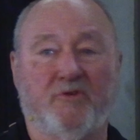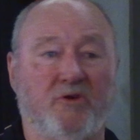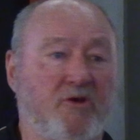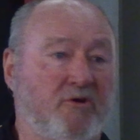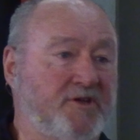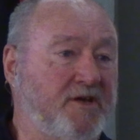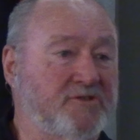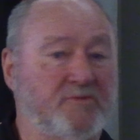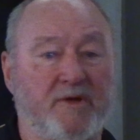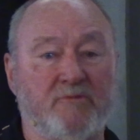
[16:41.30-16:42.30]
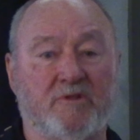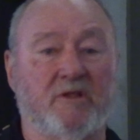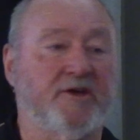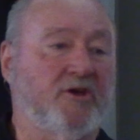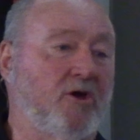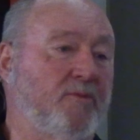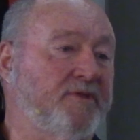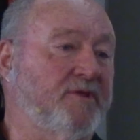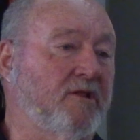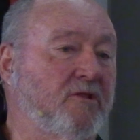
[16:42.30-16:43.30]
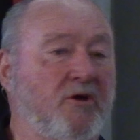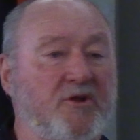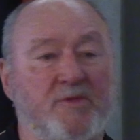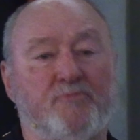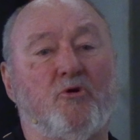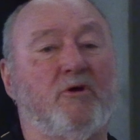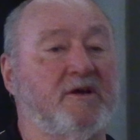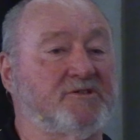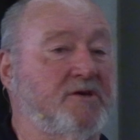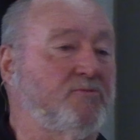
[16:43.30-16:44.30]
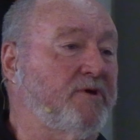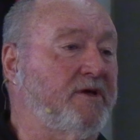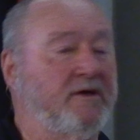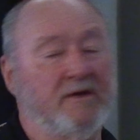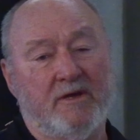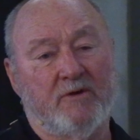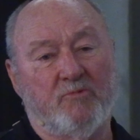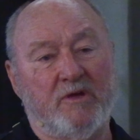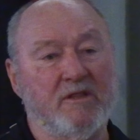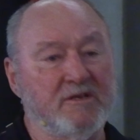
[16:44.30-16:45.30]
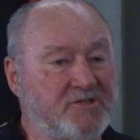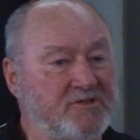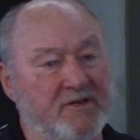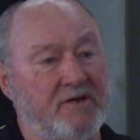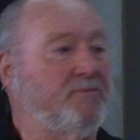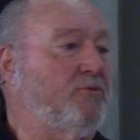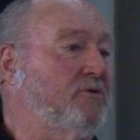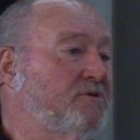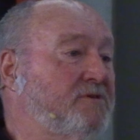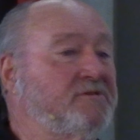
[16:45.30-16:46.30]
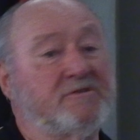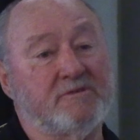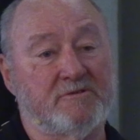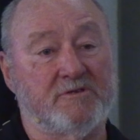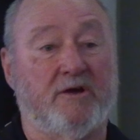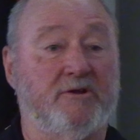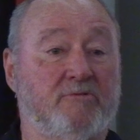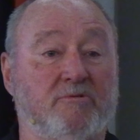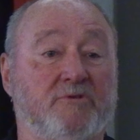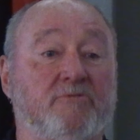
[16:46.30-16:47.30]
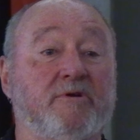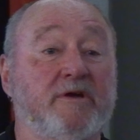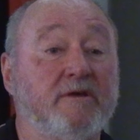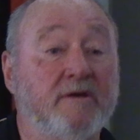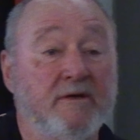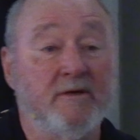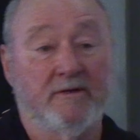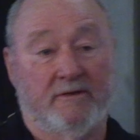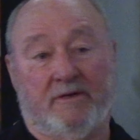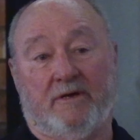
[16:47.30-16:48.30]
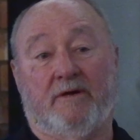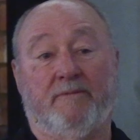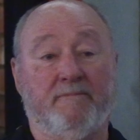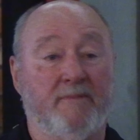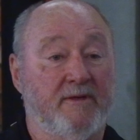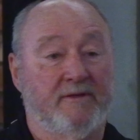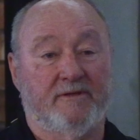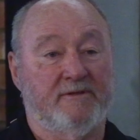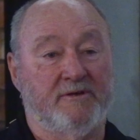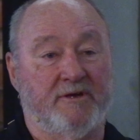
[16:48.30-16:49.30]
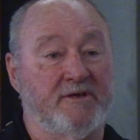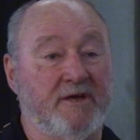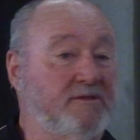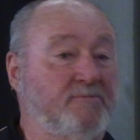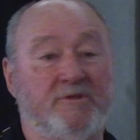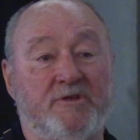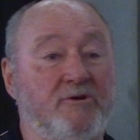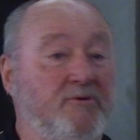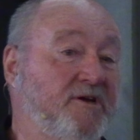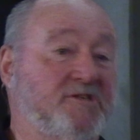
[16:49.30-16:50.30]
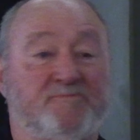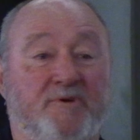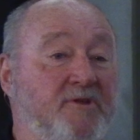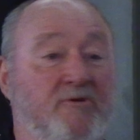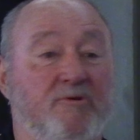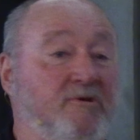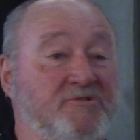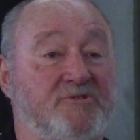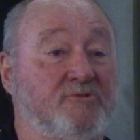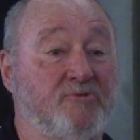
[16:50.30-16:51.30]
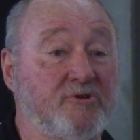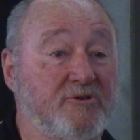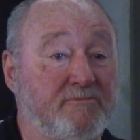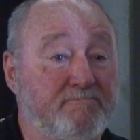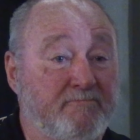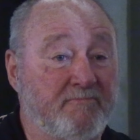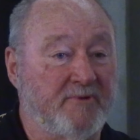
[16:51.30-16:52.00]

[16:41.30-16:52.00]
30 odd years I've been with Lycoming that a lot of the products that we, we list in our bulletins, and Tony will agree, um, you can get them in the US but nowhere else in the world.